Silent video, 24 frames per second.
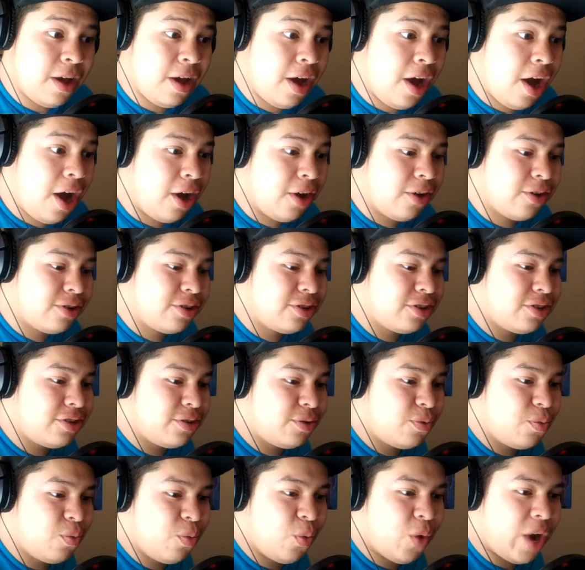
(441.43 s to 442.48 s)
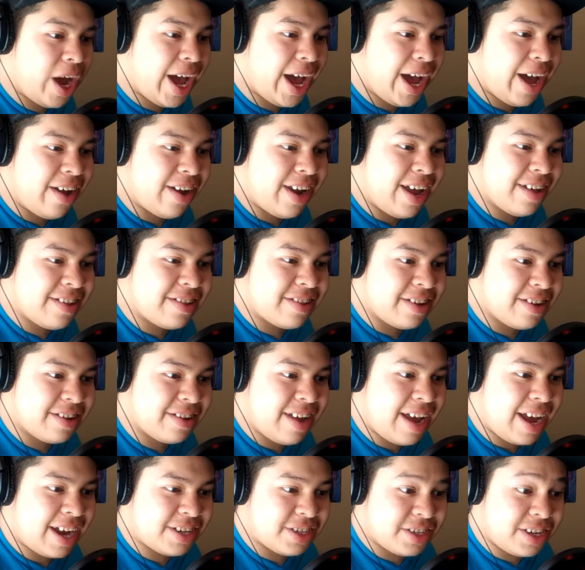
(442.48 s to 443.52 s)
Oh wow, that's an
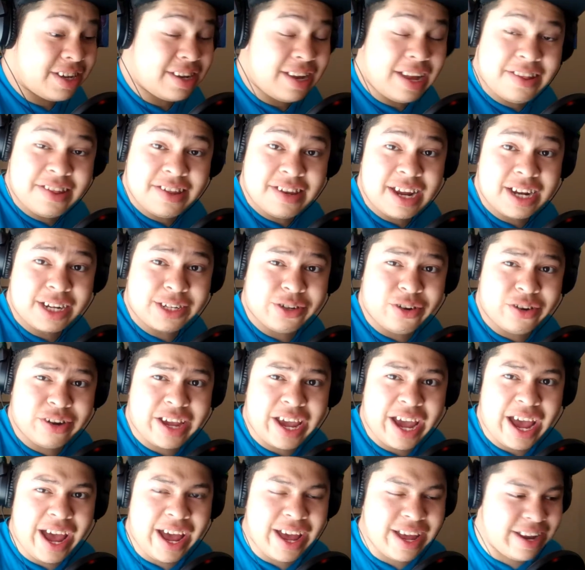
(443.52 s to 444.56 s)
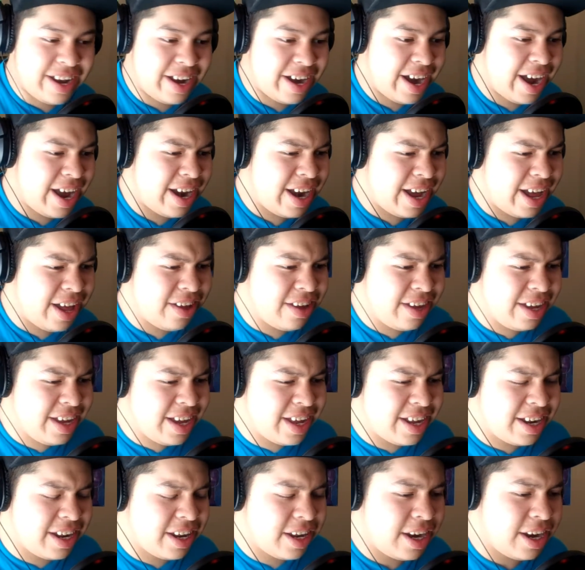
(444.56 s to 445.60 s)
actual that's an actual cat in there. How the hell did he
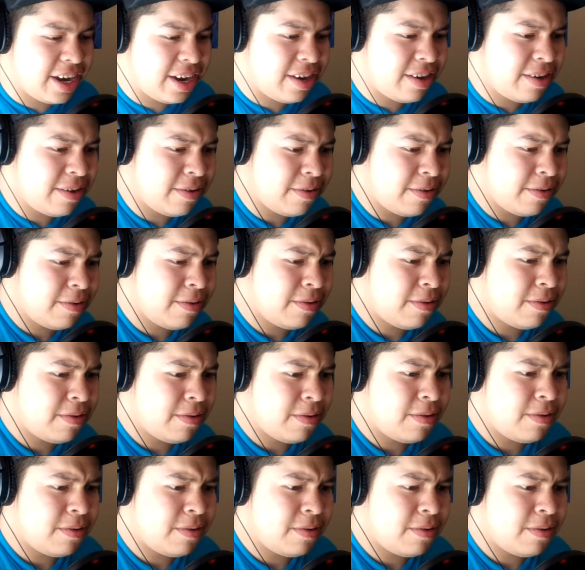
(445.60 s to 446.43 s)
get in there? Knuckles.